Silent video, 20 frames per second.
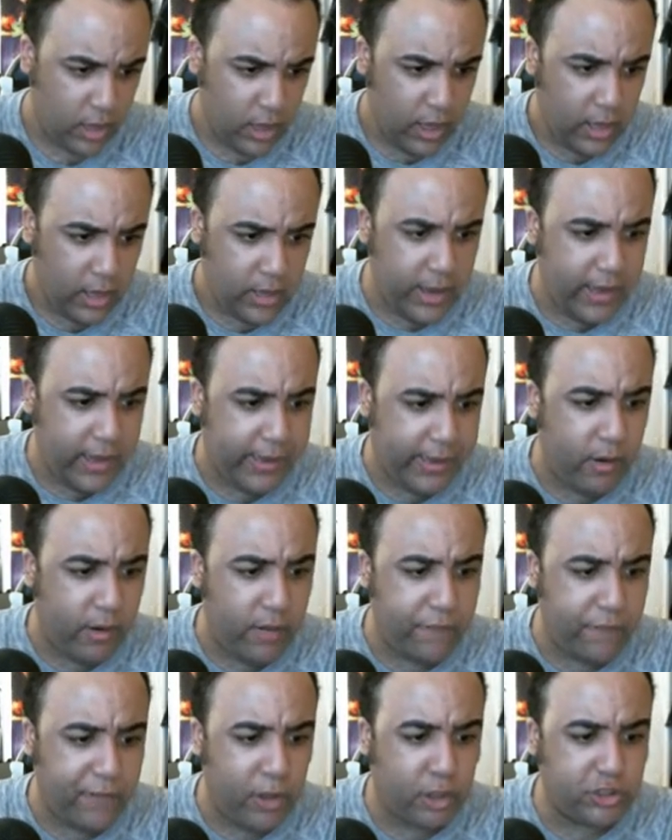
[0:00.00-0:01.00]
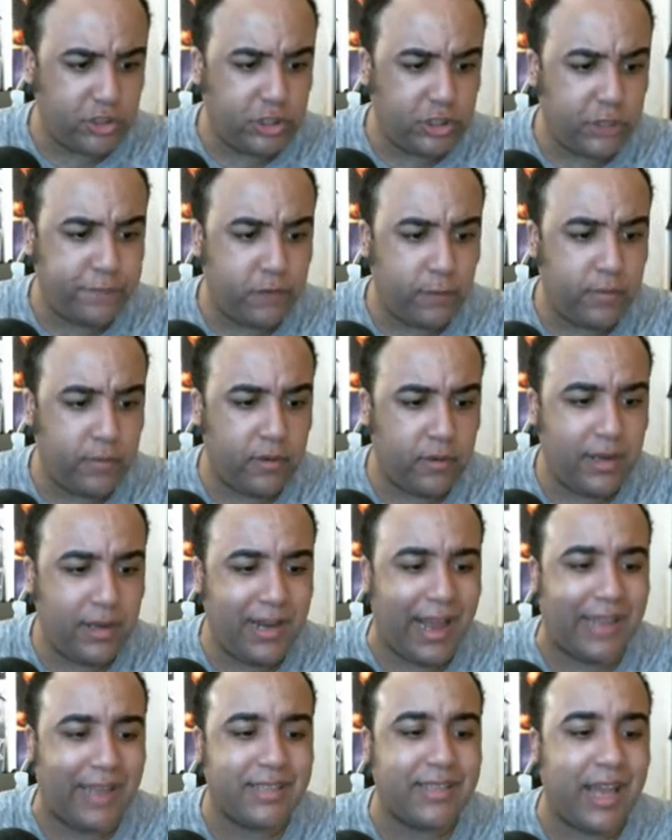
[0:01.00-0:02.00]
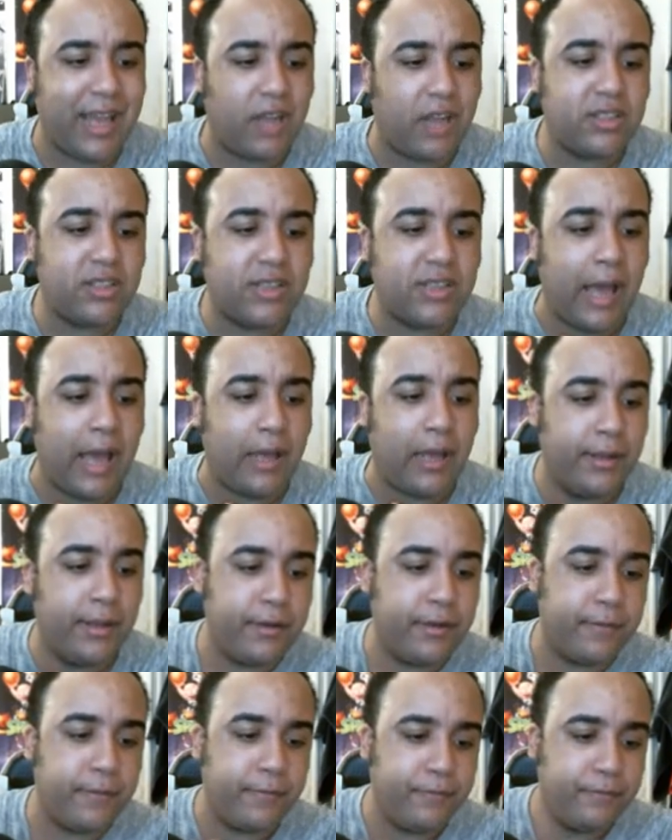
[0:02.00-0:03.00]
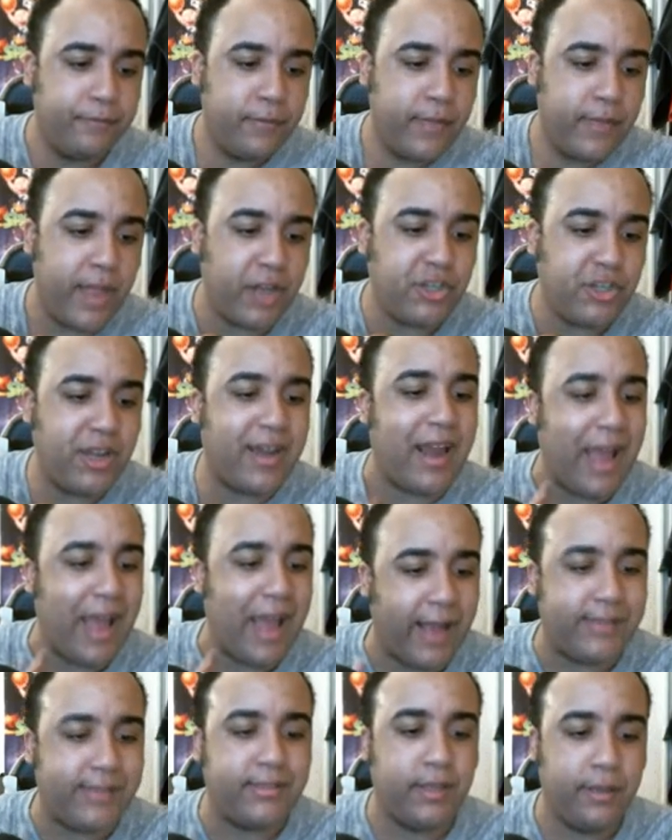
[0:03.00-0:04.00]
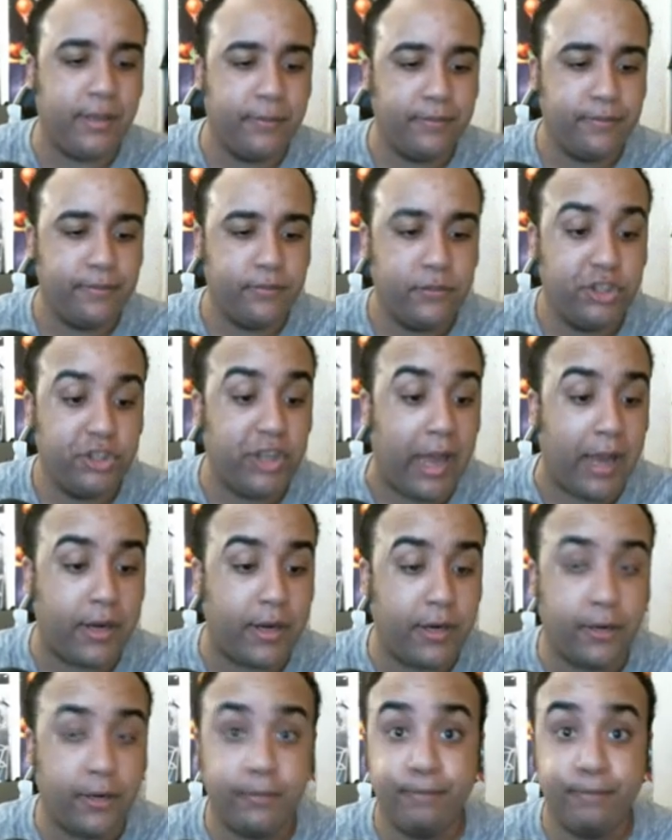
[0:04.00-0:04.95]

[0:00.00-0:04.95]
Nikki revealed she's from Glasgow, Scotland, and she got an accent. Shocker.